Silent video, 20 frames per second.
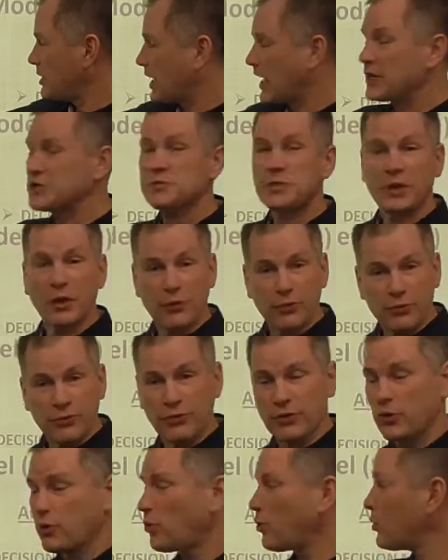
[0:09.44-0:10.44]
as we go through
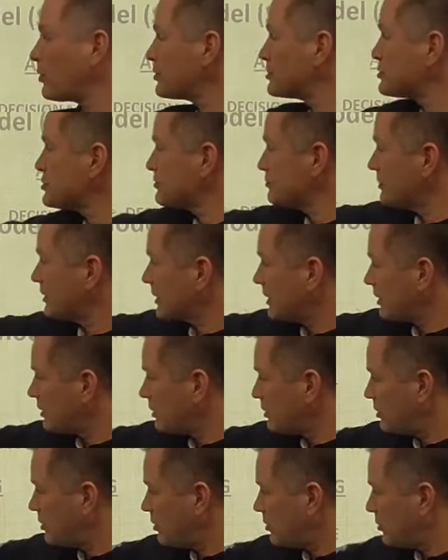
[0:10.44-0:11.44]
the course, you're really going
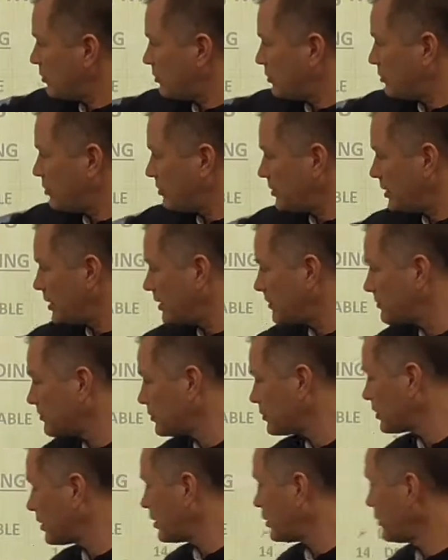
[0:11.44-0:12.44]
to know,
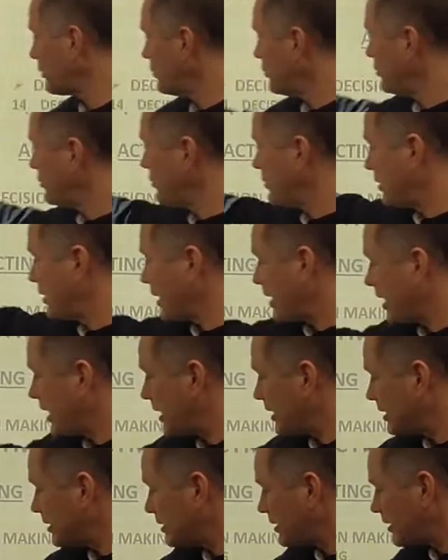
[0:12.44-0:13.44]
you're going to learn
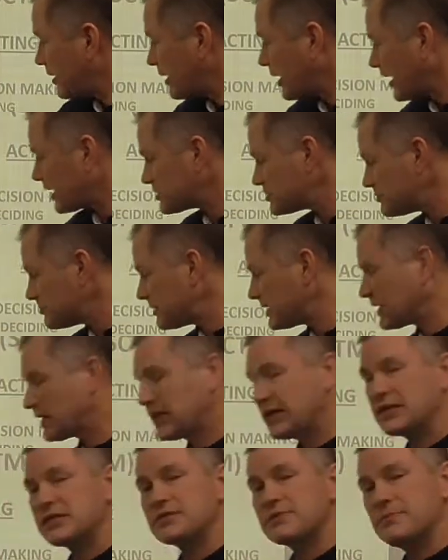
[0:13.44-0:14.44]
and actually
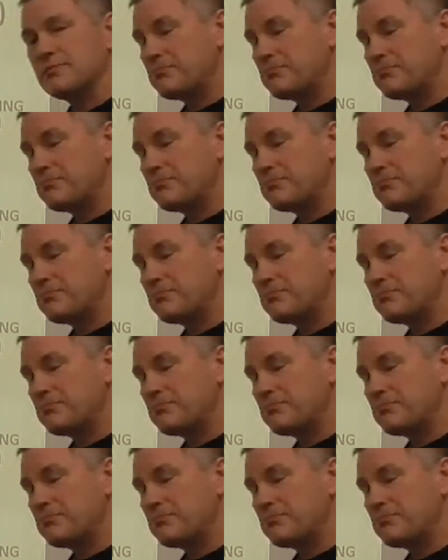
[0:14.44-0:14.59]
begin to